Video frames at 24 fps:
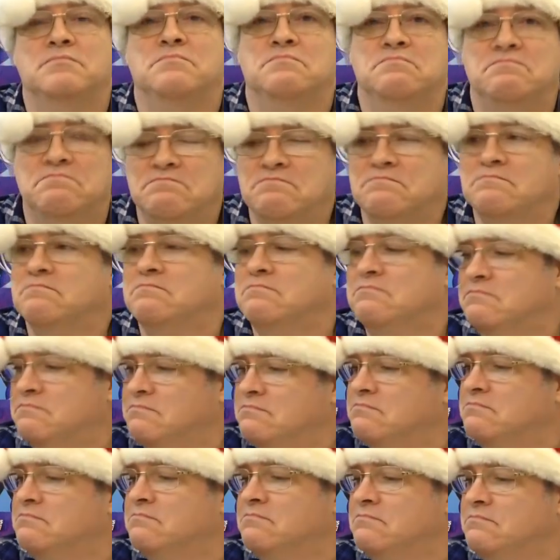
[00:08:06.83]

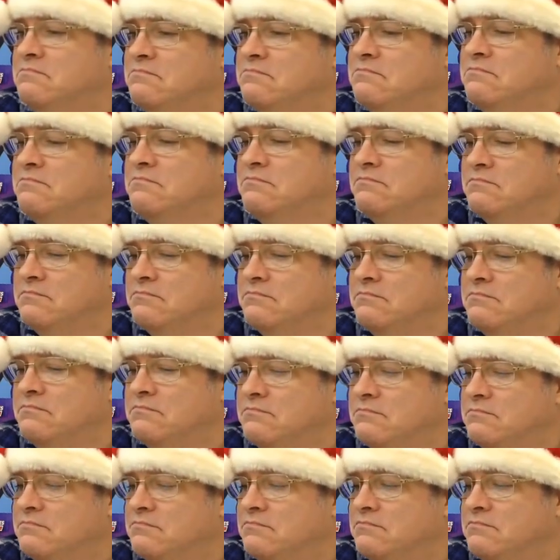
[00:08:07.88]

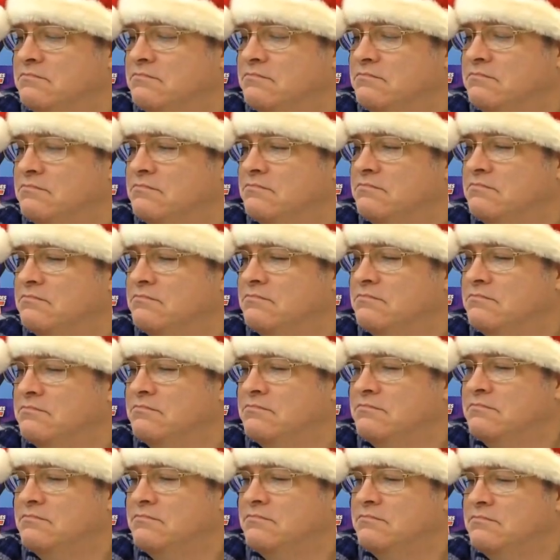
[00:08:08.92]

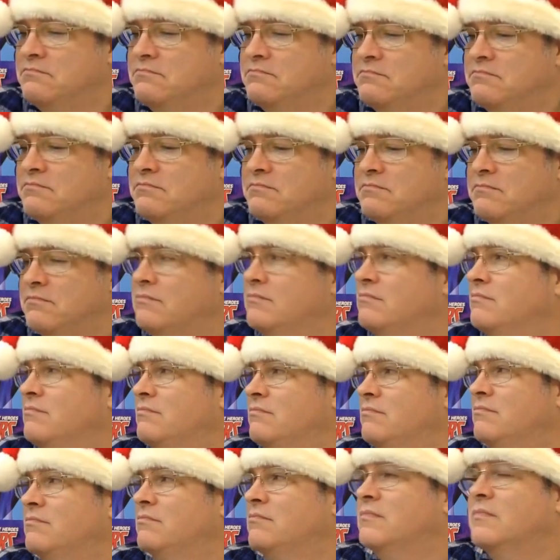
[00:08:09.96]

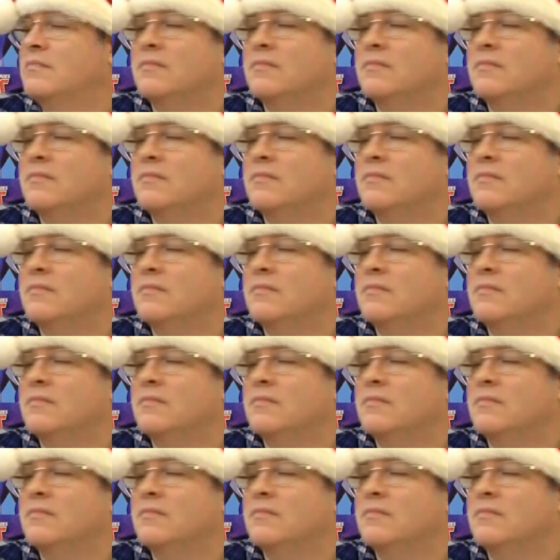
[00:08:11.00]
The person shown says nothing.